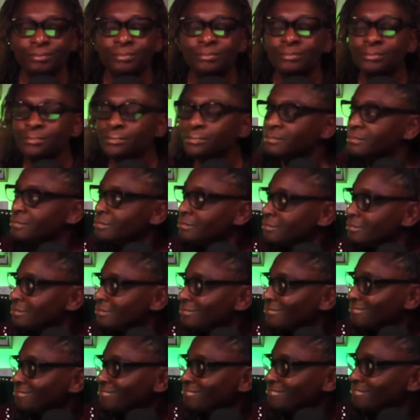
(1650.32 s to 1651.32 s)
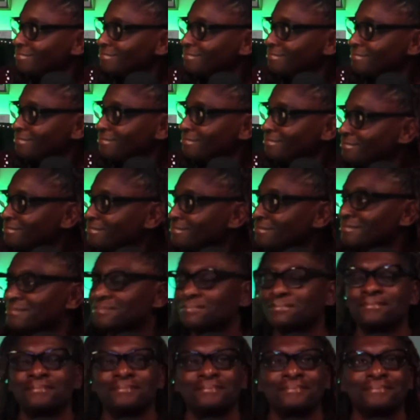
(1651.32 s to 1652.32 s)

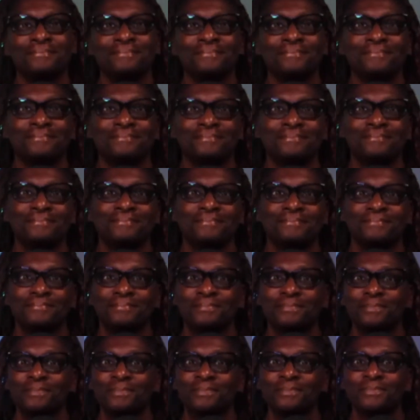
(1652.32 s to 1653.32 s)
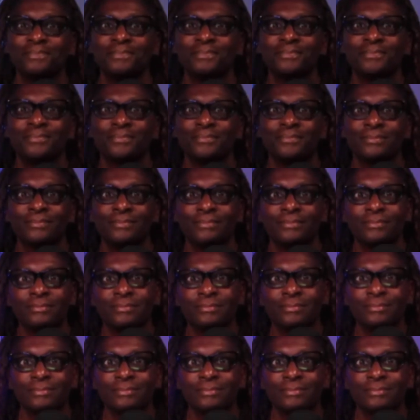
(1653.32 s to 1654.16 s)
(not speaking)